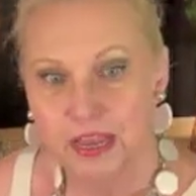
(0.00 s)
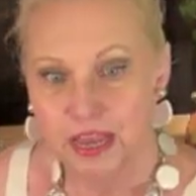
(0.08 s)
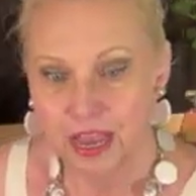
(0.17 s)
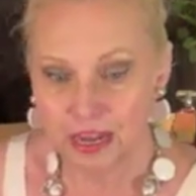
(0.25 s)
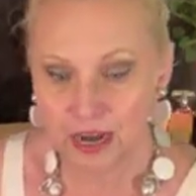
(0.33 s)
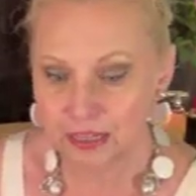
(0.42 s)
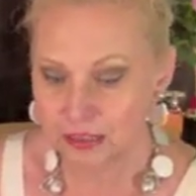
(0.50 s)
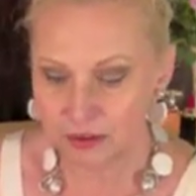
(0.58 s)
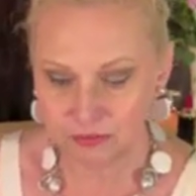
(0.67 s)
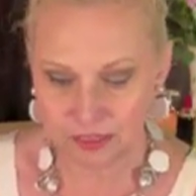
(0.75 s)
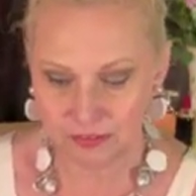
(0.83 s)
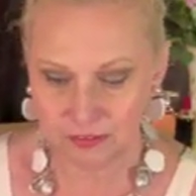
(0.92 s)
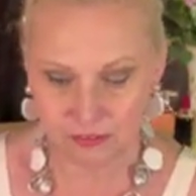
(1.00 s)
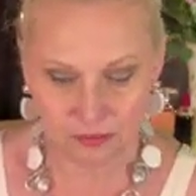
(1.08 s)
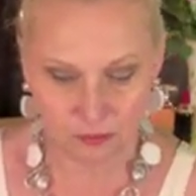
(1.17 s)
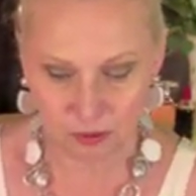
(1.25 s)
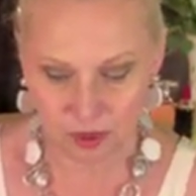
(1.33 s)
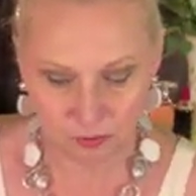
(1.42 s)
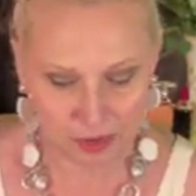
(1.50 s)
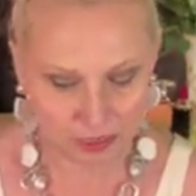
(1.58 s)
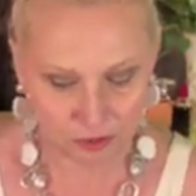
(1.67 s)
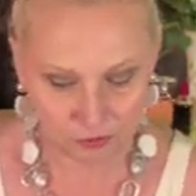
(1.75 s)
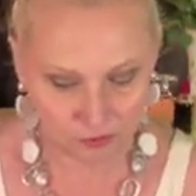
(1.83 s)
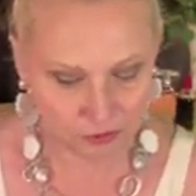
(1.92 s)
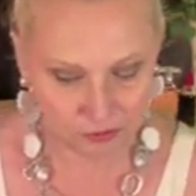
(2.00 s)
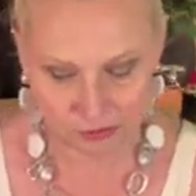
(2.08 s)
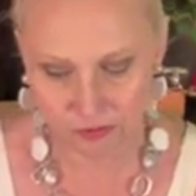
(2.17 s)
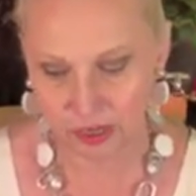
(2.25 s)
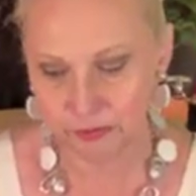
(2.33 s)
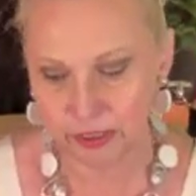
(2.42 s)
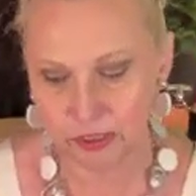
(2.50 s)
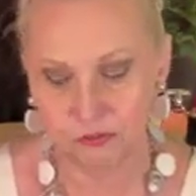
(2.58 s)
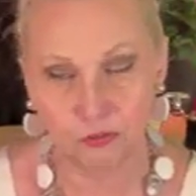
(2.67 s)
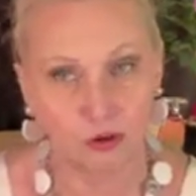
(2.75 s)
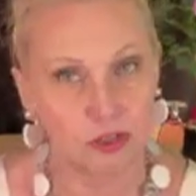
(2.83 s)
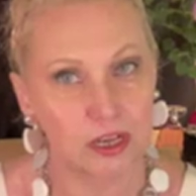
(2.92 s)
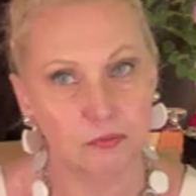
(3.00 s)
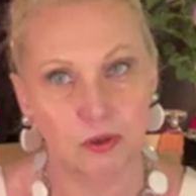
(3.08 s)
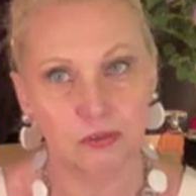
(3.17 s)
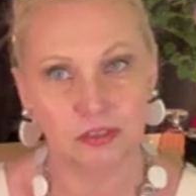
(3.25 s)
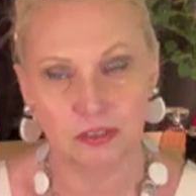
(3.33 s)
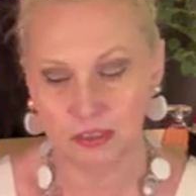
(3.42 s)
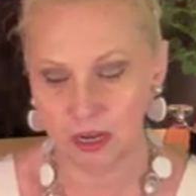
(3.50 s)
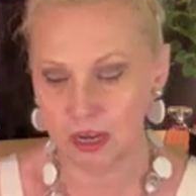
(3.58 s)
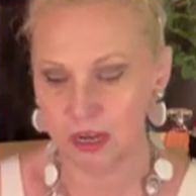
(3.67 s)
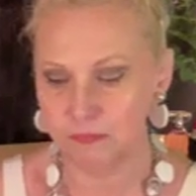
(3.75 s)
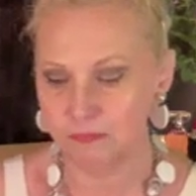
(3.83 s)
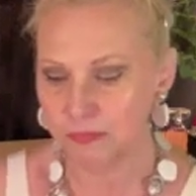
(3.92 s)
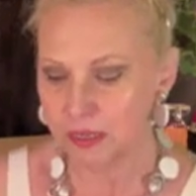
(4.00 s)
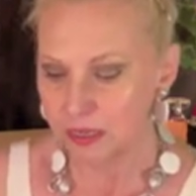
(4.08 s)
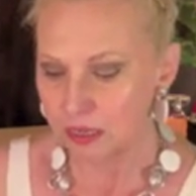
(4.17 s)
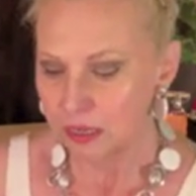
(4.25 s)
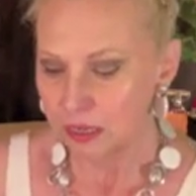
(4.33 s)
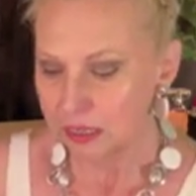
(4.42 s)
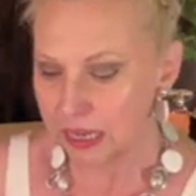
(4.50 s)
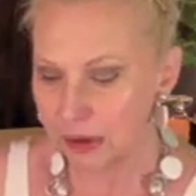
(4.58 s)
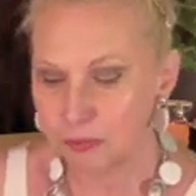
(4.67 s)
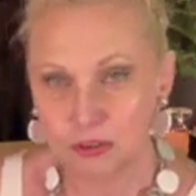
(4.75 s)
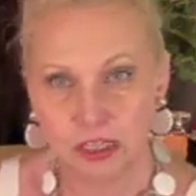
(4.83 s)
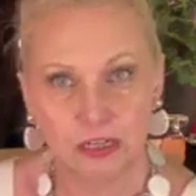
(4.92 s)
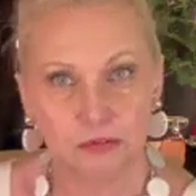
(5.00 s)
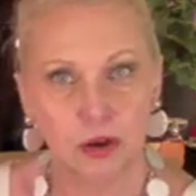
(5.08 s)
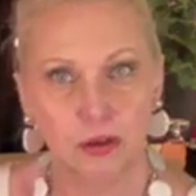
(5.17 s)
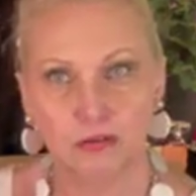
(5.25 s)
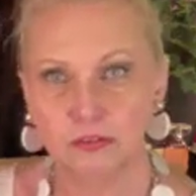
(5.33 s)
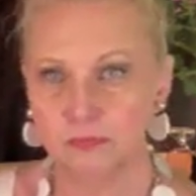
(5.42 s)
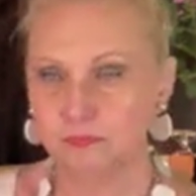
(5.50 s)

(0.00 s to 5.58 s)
And I love this. This is one of my new fragrances I reach for like most of the time. Cabotine Rose.